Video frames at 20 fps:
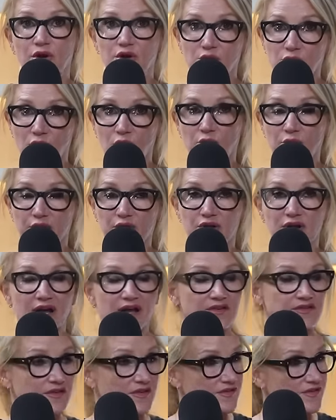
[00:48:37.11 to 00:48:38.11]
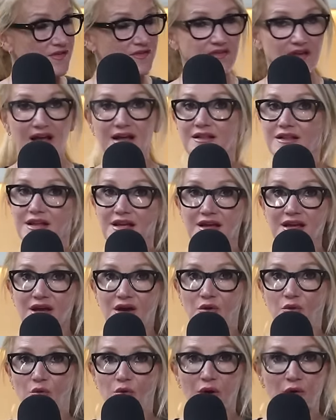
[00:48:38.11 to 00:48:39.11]
what you will realize is exactly
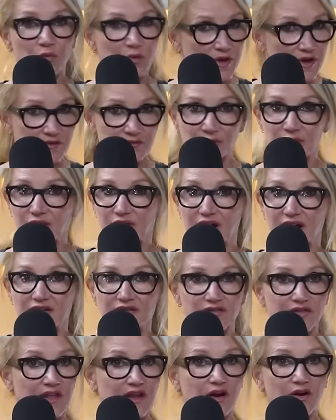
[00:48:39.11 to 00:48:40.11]
what we have realized,